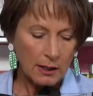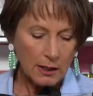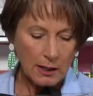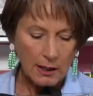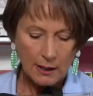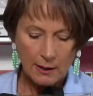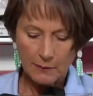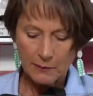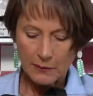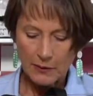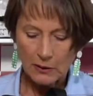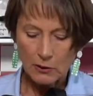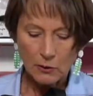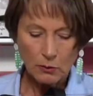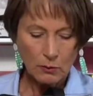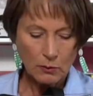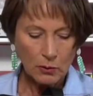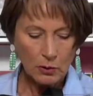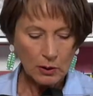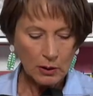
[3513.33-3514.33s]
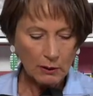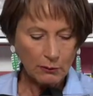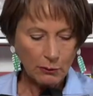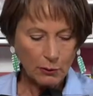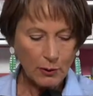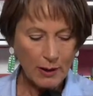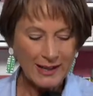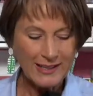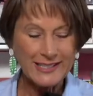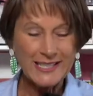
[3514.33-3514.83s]
Um, you could,
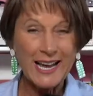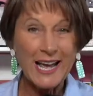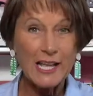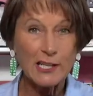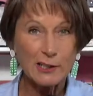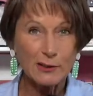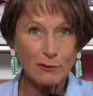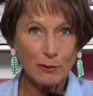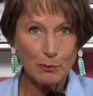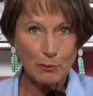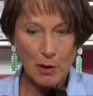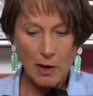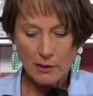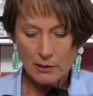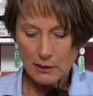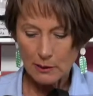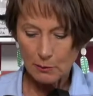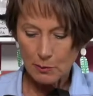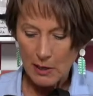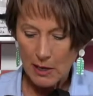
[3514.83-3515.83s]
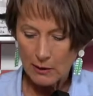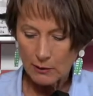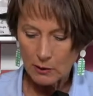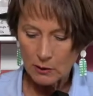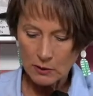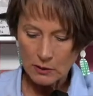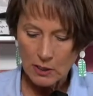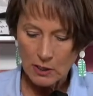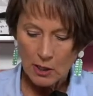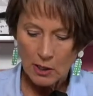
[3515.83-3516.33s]
if you had tons of embossing
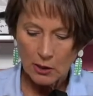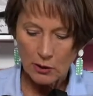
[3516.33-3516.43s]
powders,